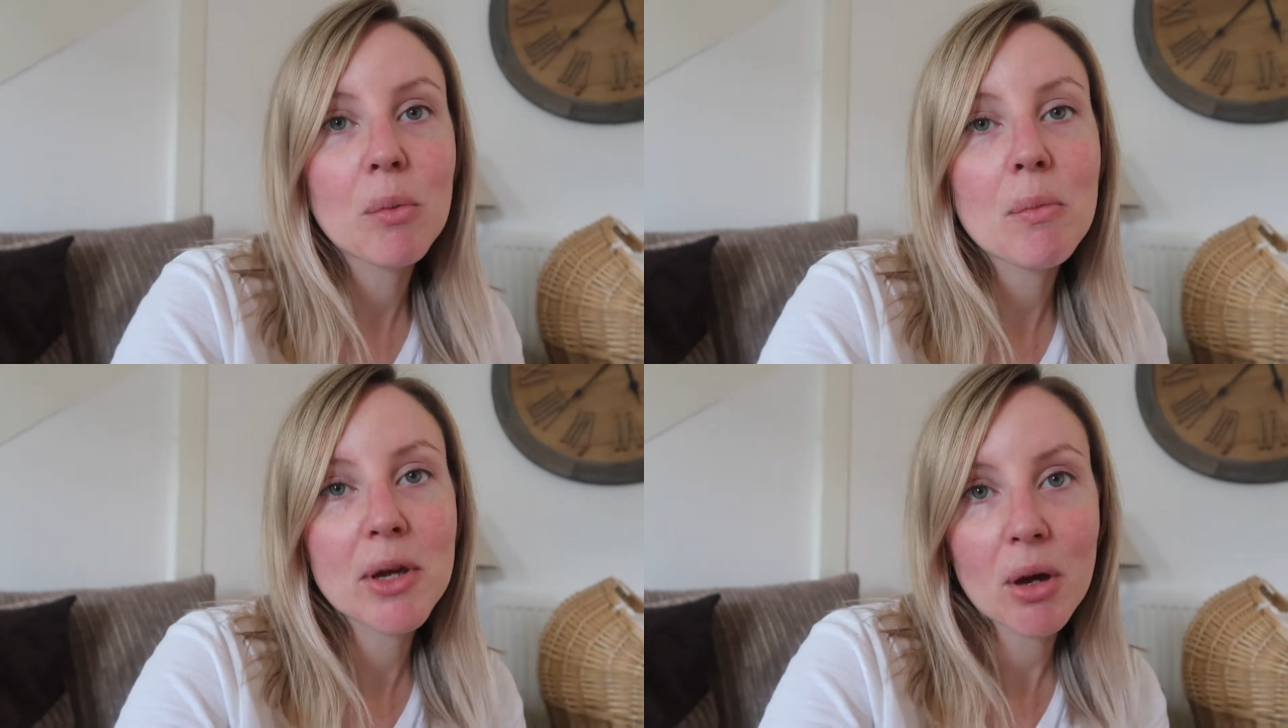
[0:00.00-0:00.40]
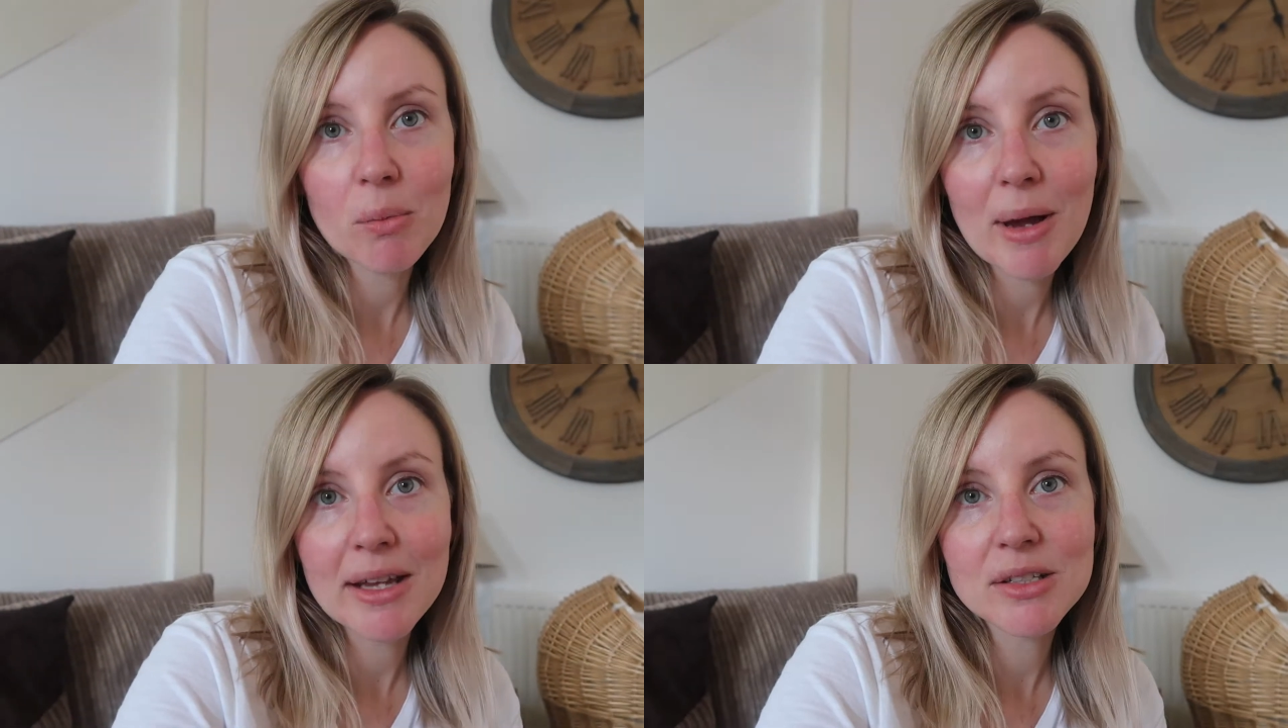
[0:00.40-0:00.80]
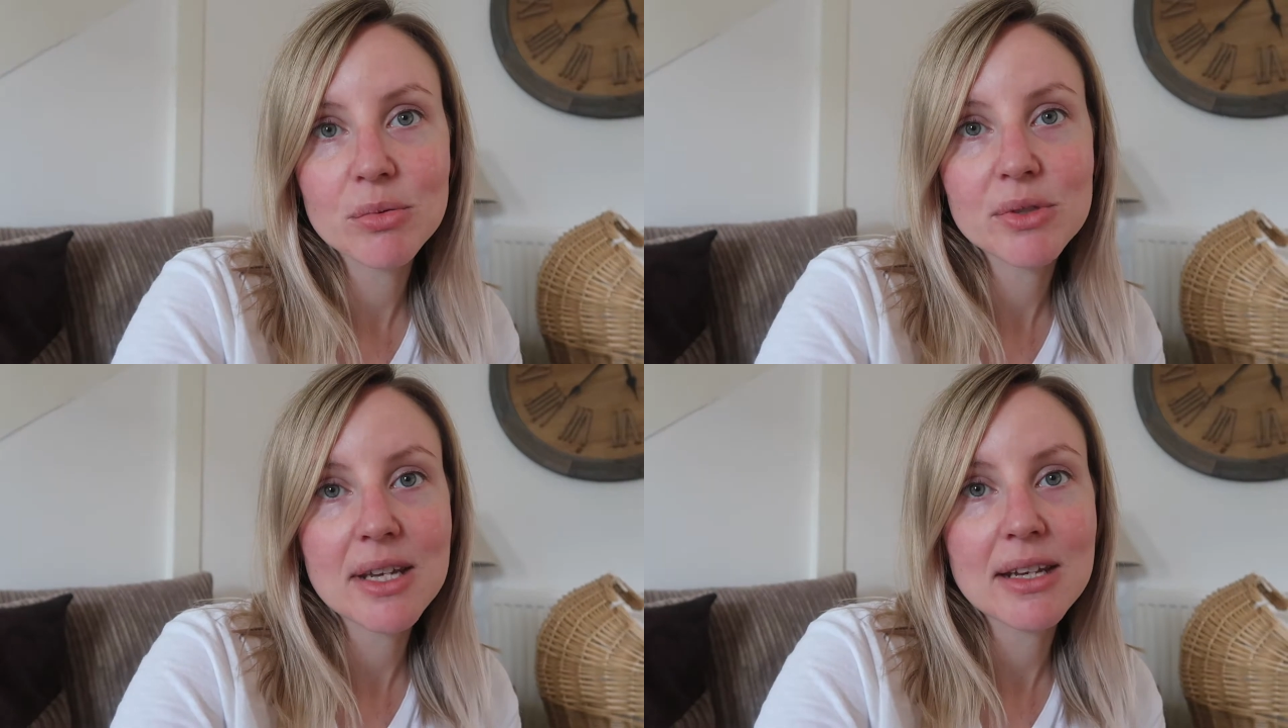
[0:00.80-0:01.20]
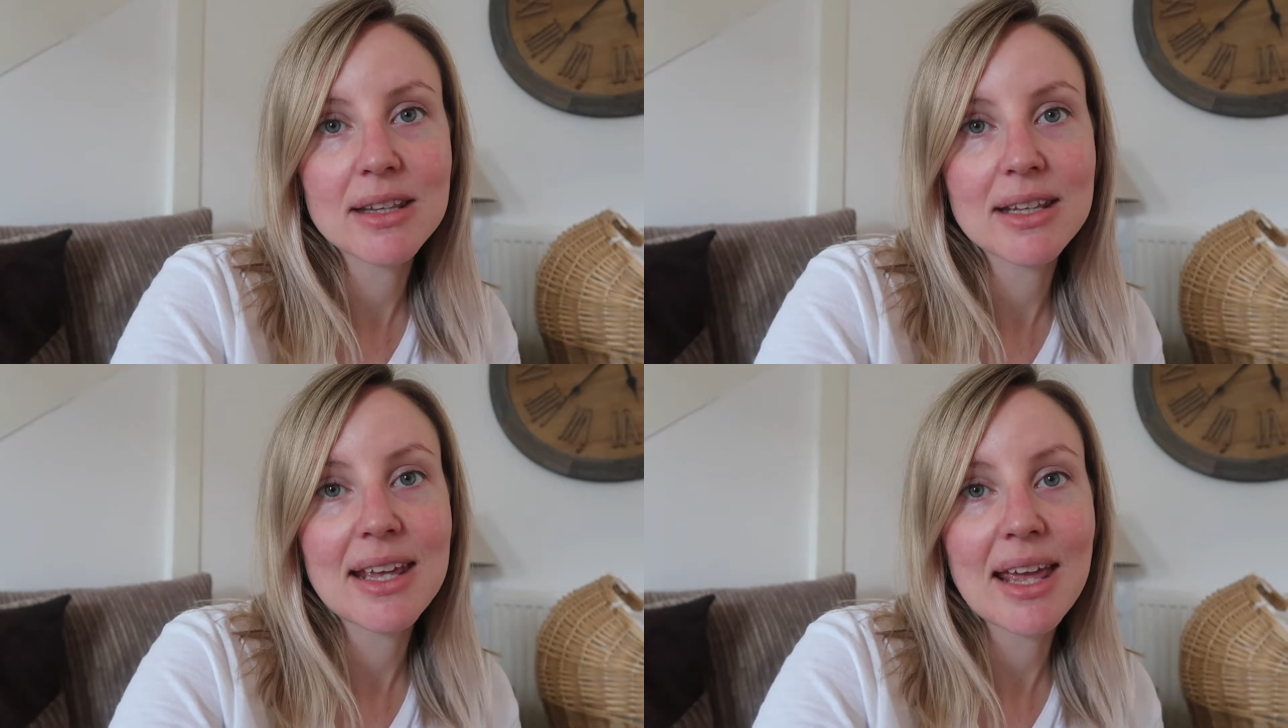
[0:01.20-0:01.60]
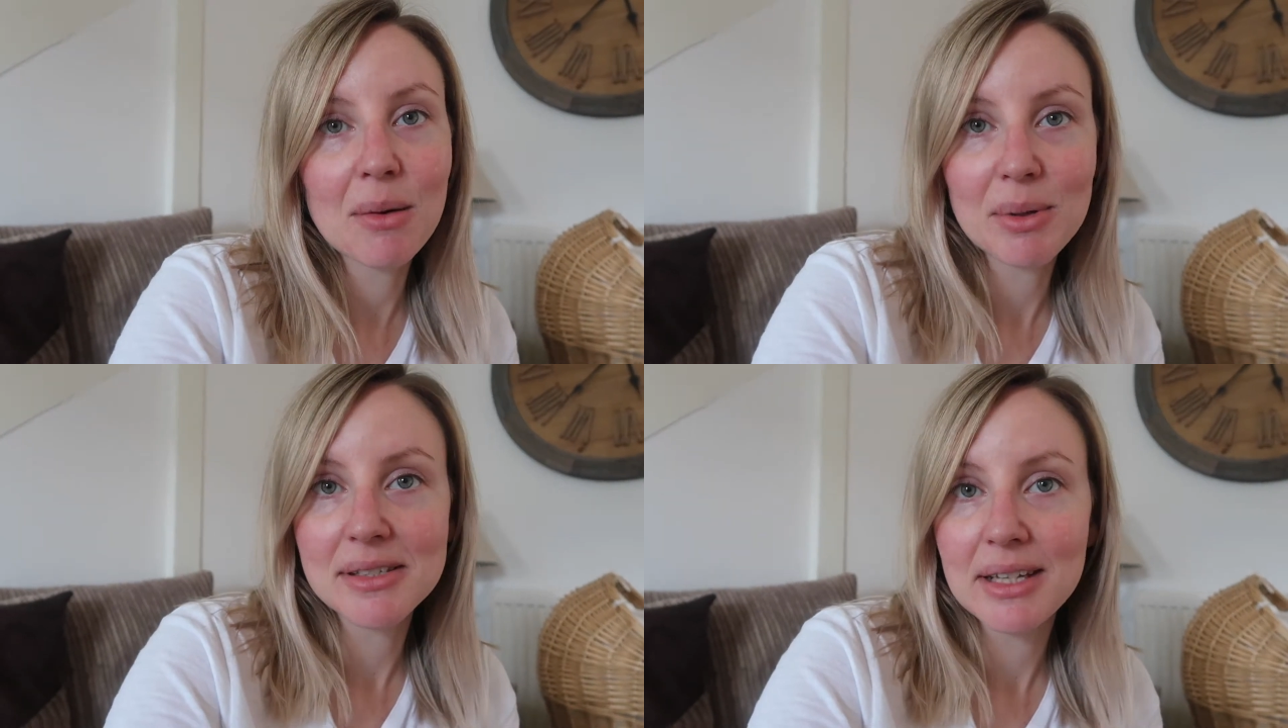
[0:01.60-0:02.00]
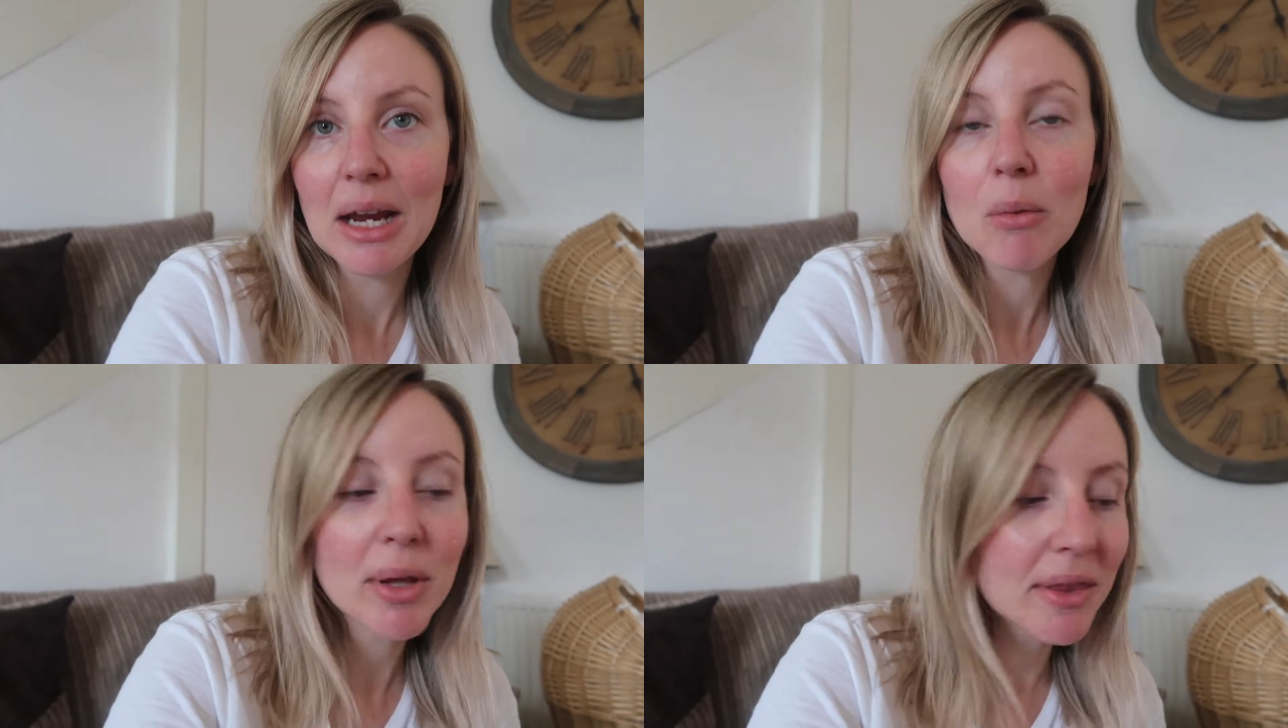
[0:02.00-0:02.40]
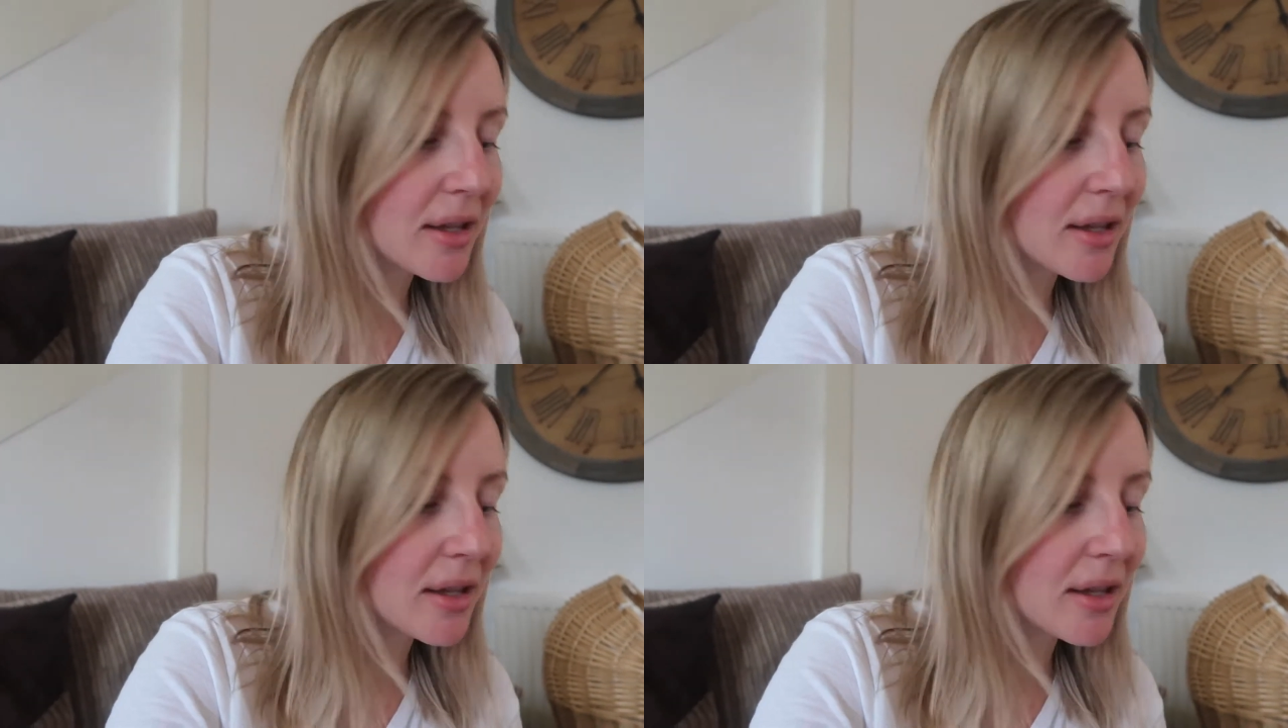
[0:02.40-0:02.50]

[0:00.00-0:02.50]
When we go away towards the end of the year, we can take it with